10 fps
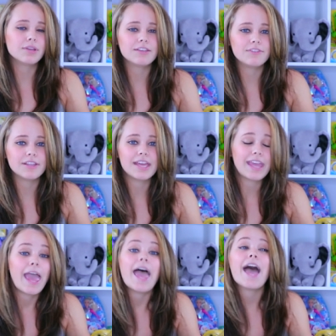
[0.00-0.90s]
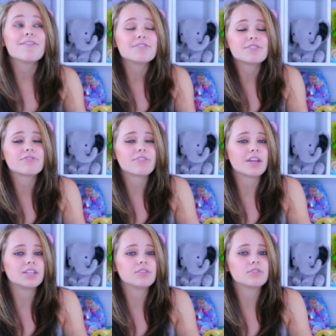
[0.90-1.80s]
I really feel like half the
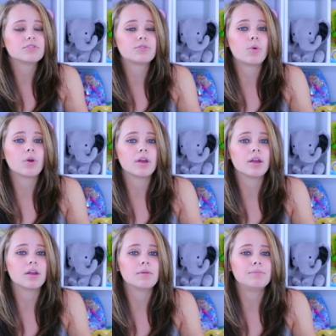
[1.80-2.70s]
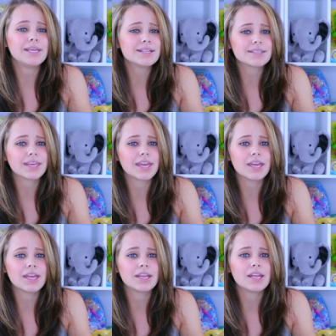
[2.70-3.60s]
fun for me as a
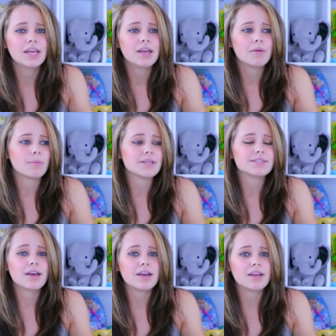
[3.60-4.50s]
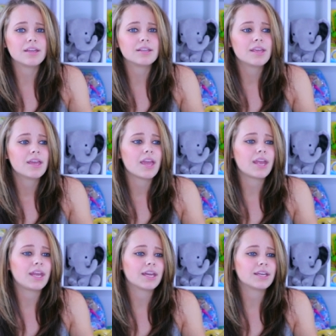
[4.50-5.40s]
kid, my son,
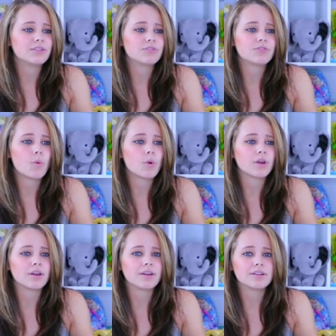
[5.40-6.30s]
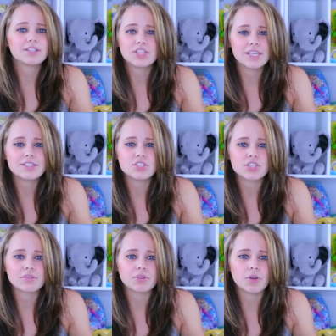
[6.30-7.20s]
and for kids
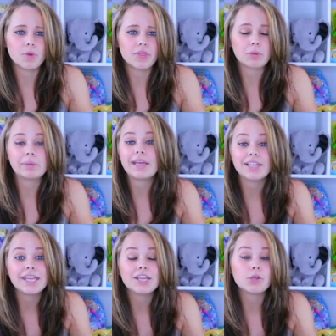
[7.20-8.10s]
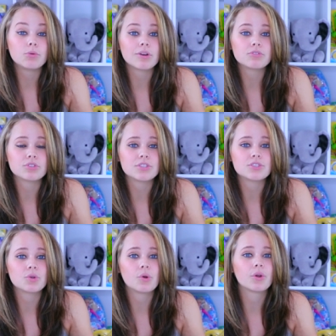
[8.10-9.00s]
in general when they're playing
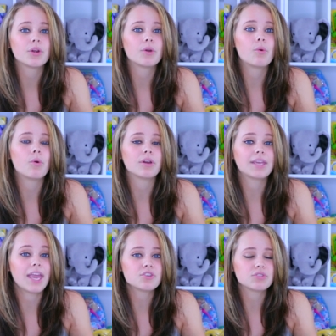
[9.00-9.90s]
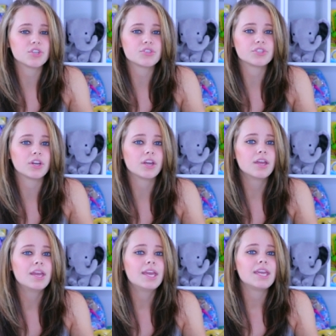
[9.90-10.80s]
grocery store or cash
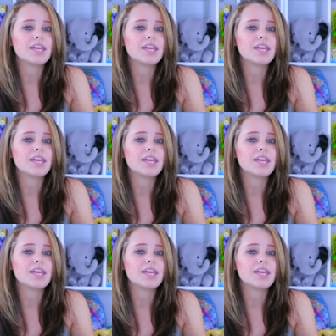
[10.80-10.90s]
register